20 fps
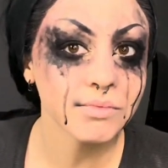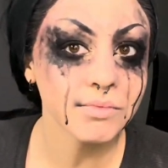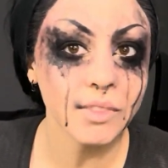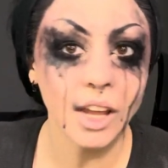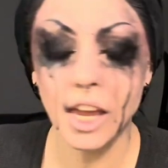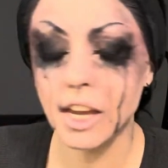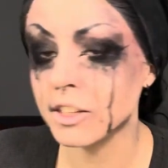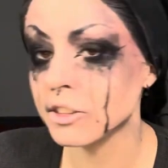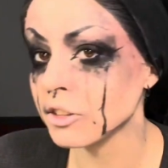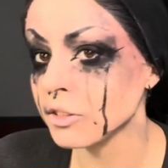I
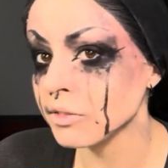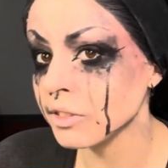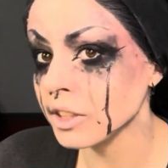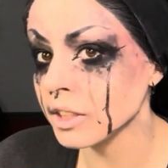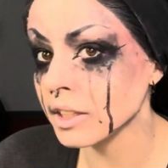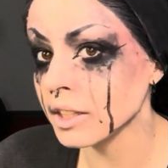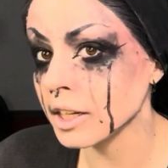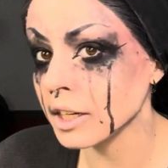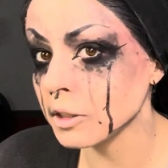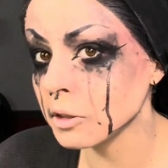actually feel
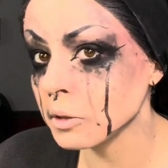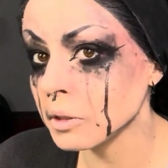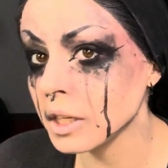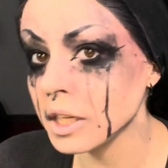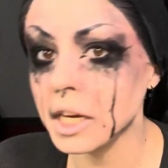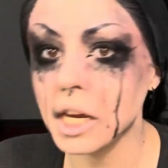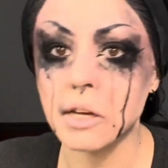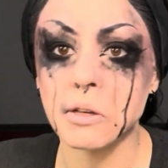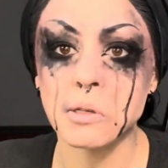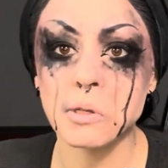like I look like
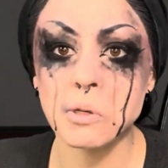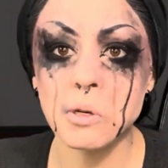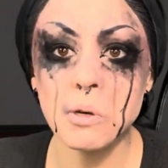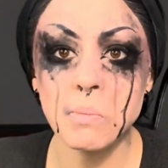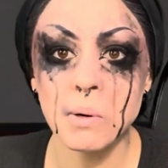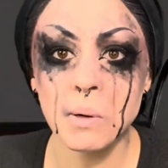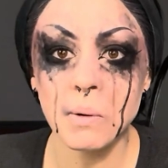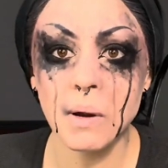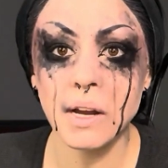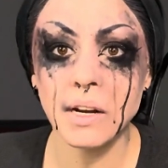Alice
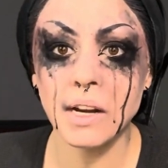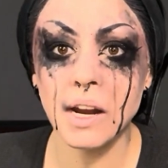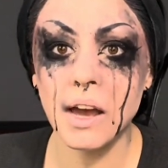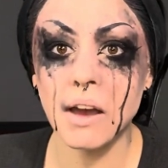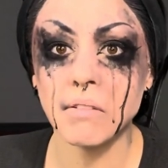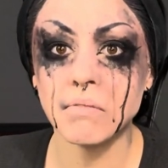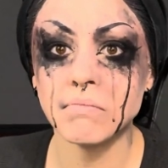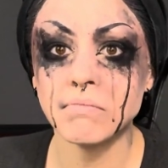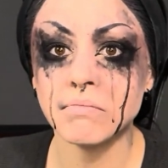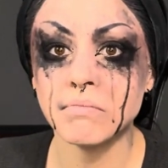Cooper right
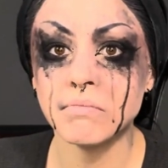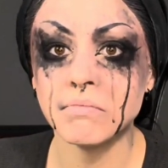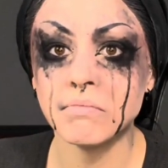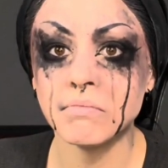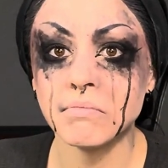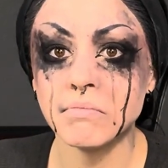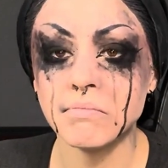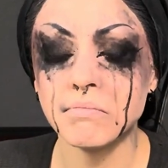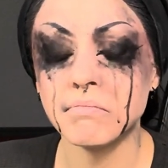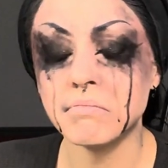now.
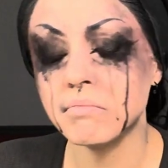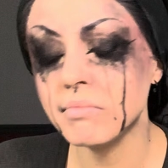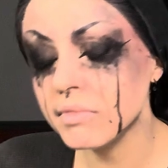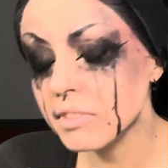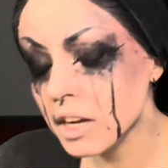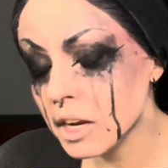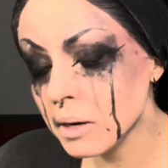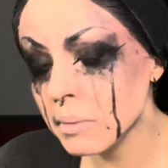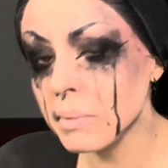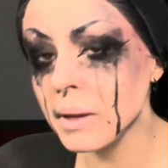
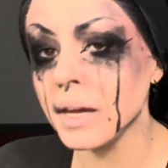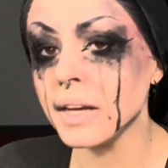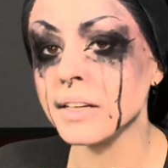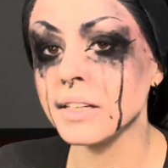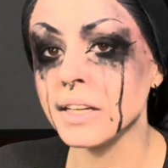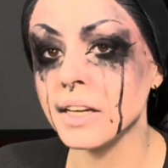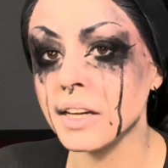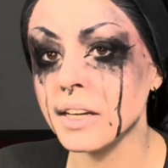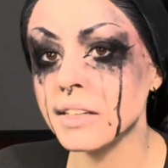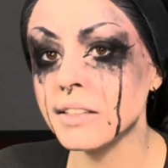Not a bad
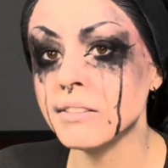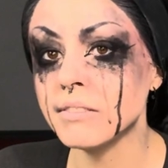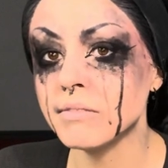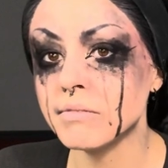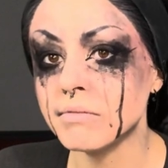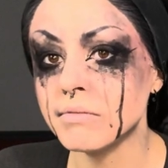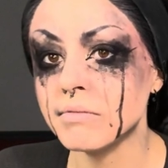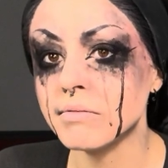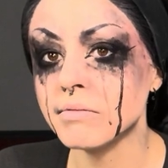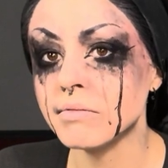gig.
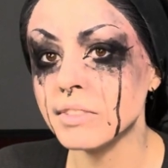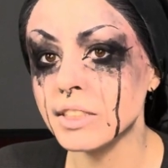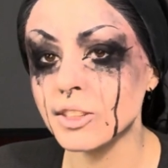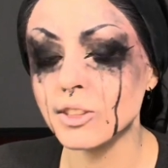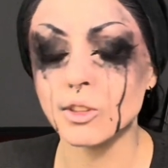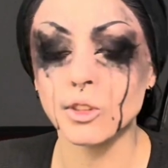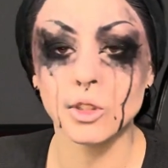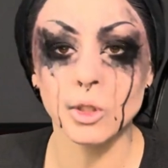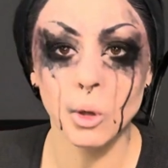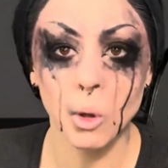He's a
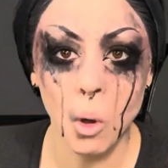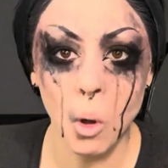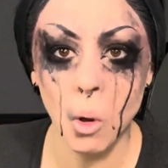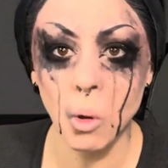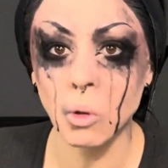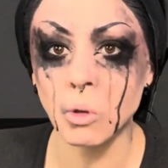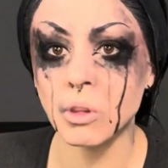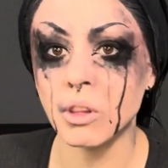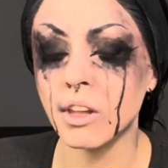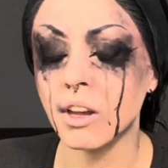little
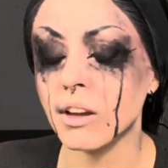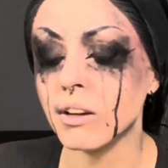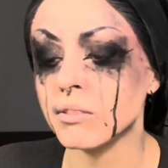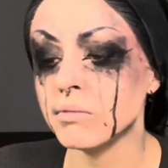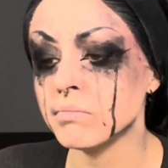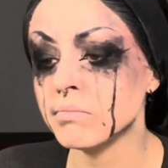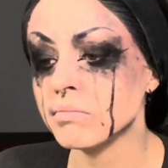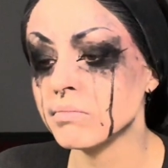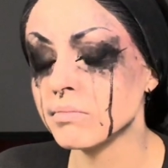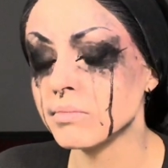old,
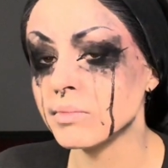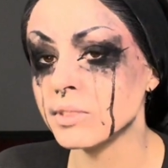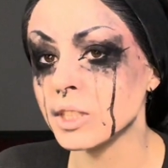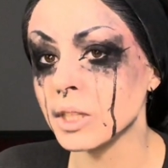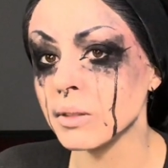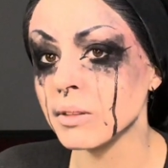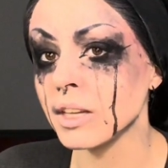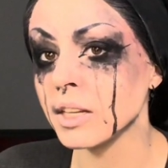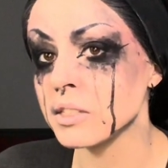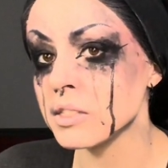though,
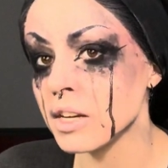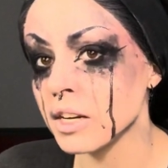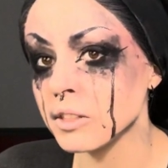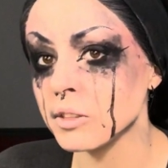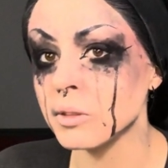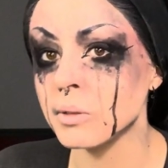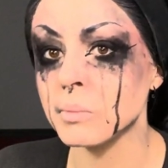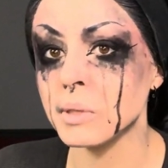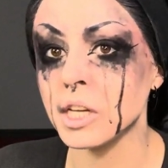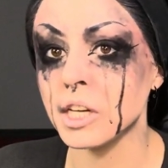so that's not
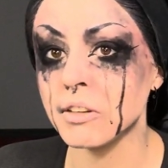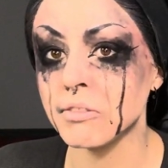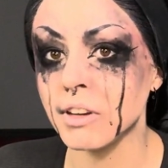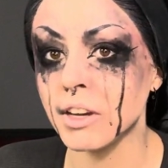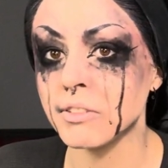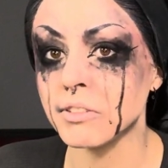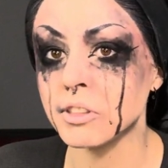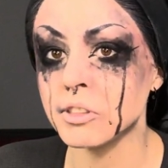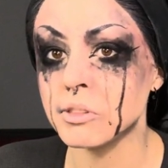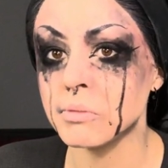doing me any
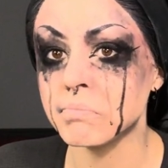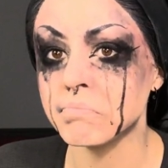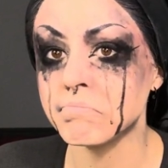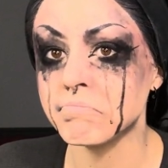favors.